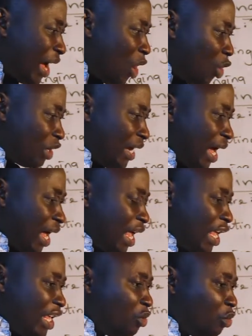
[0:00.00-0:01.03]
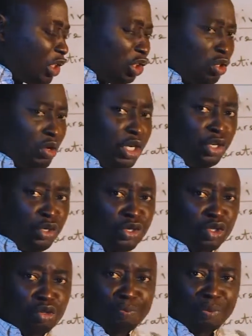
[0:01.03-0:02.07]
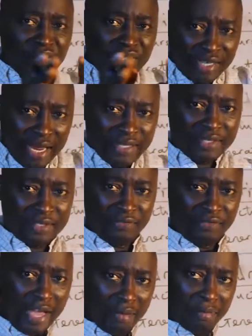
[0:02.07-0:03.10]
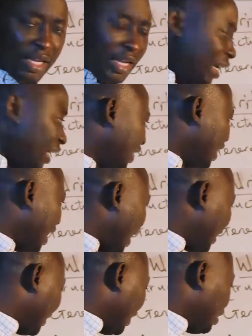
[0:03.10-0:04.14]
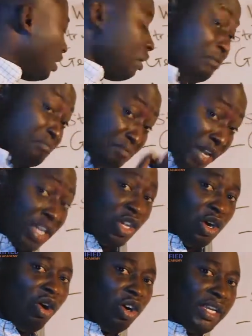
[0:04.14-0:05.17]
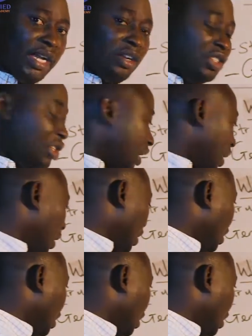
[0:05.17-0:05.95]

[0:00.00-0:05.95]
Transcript: order in which you will use to present them in the essay. Make your order logical.